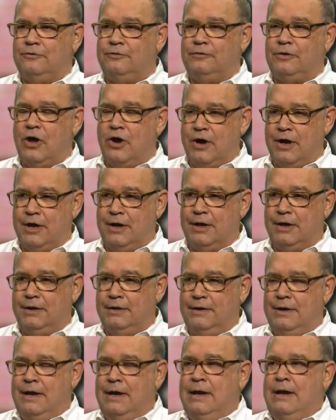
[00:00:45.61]
Florida.
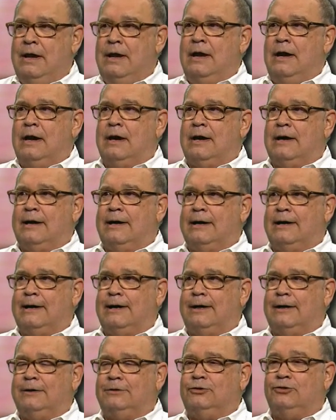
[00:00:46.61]

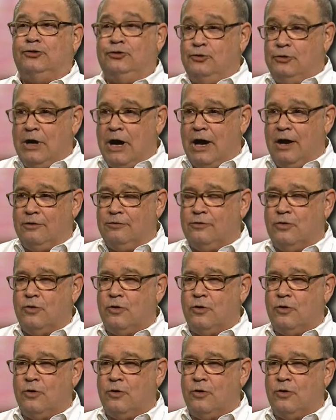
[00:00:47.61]
Uh, two golf